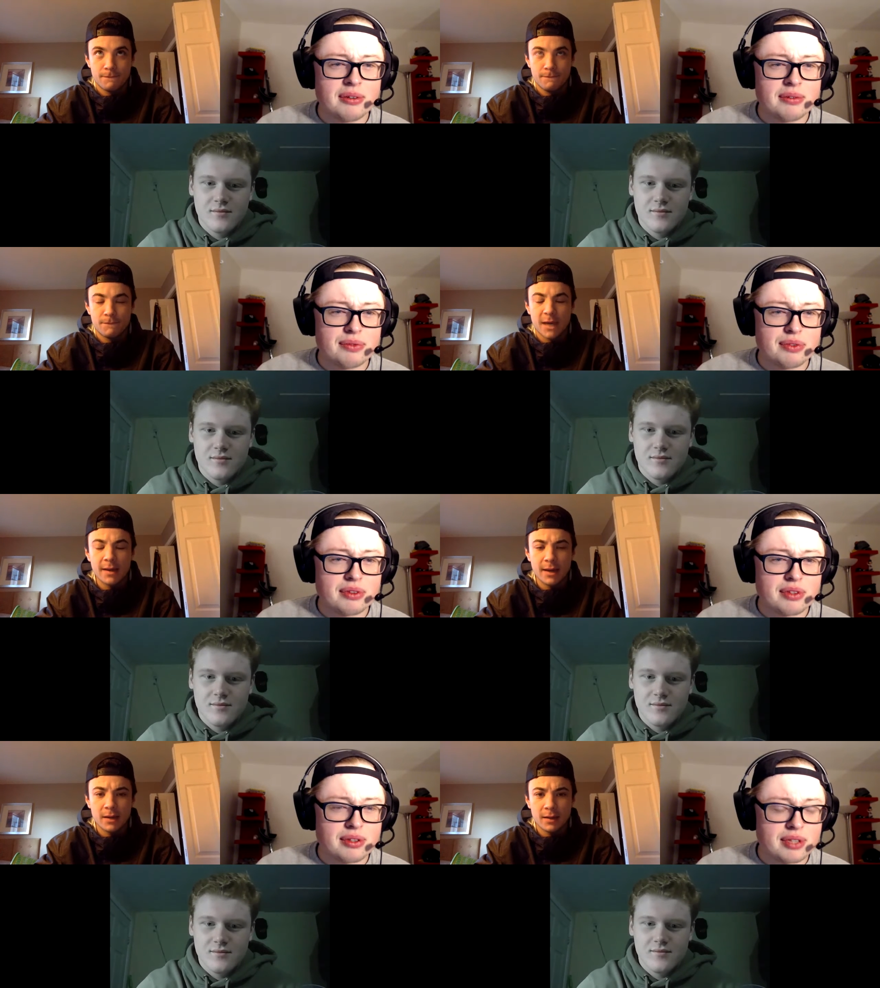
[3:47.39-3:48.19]
Speaker 1: Okay.
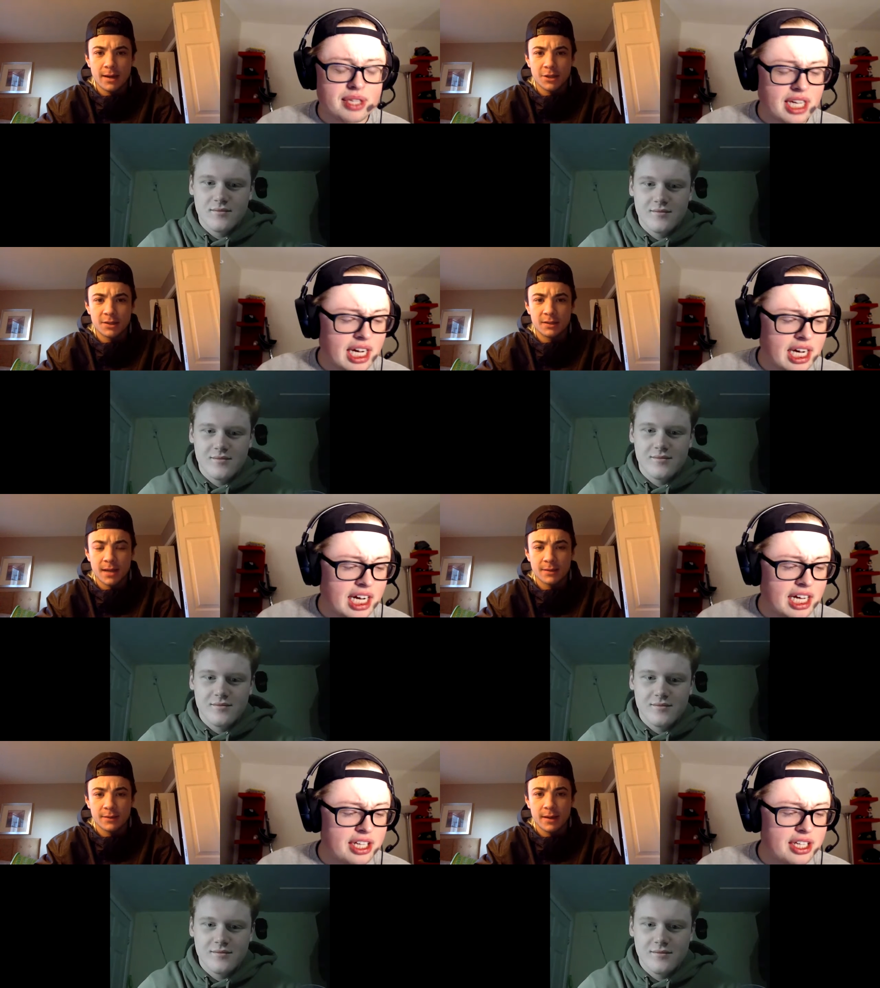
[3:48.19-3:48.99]
Yeah. Yeah. She's glad.
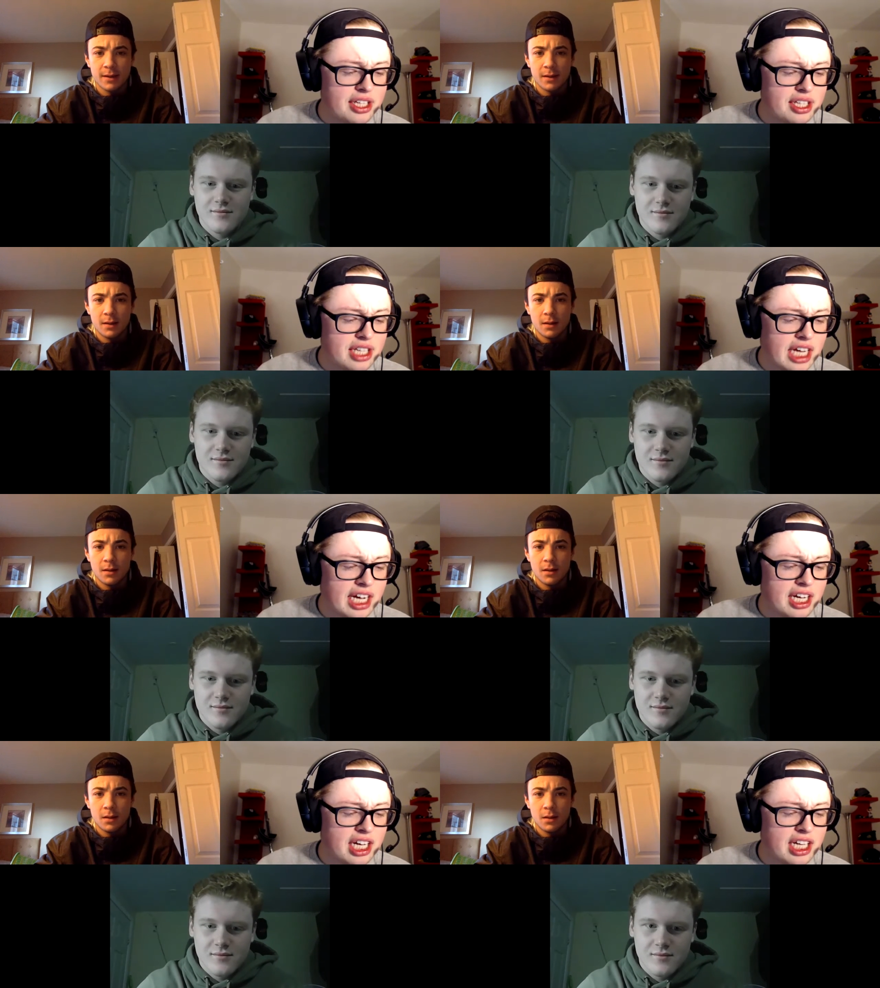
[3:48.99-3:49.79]
Uh, yeah.